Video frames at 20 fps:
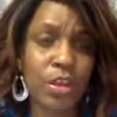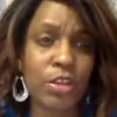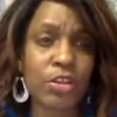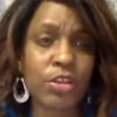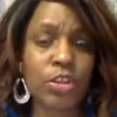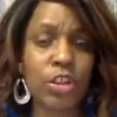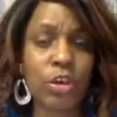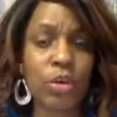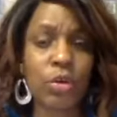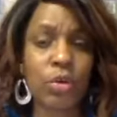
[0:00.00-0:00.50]

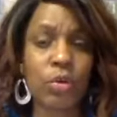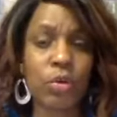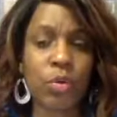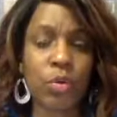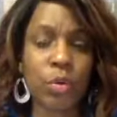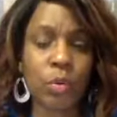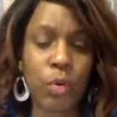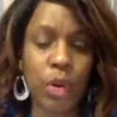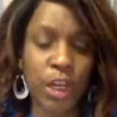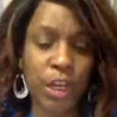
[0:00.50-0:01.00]

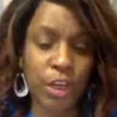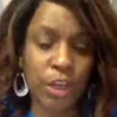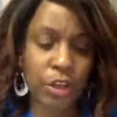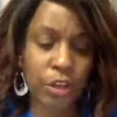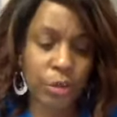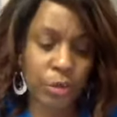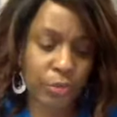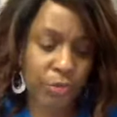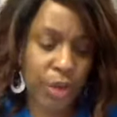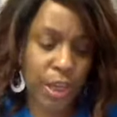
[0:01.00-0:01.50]
So when
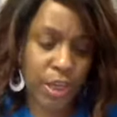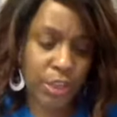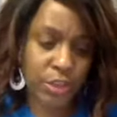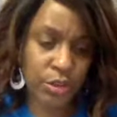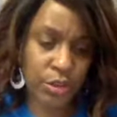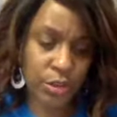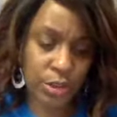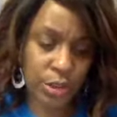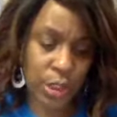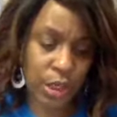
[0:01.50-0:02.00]
you find
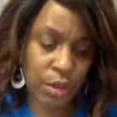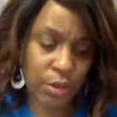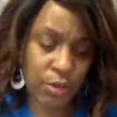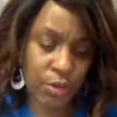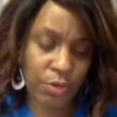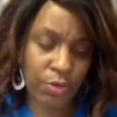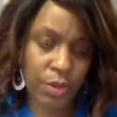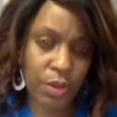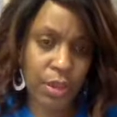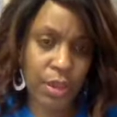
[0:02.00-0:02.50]

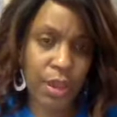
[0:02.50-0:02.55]
yourself